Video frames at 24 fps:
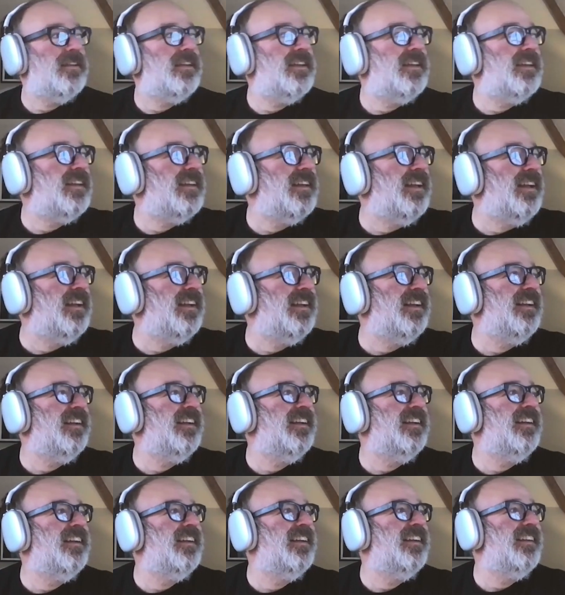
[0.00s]
and you're
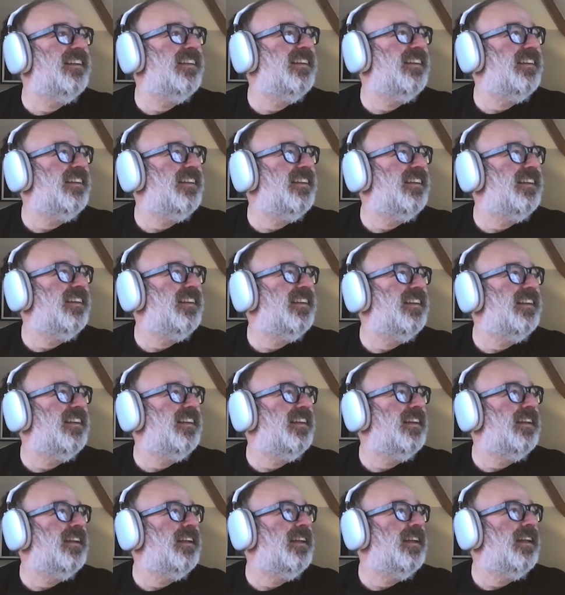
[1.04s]
wearing a Joy Division
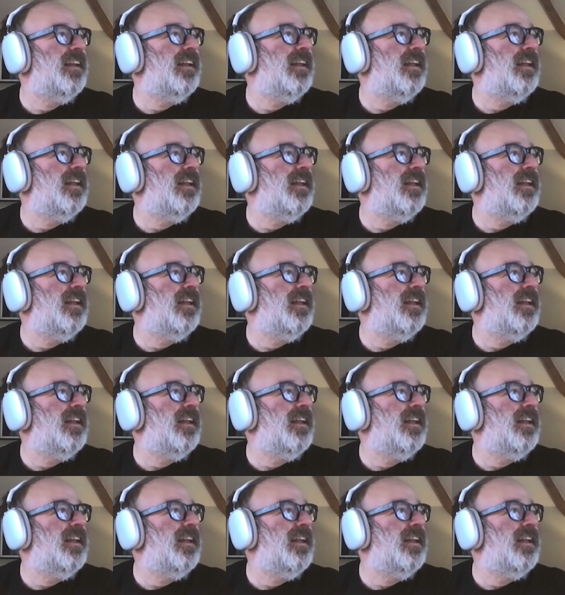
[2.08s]
t-shirt.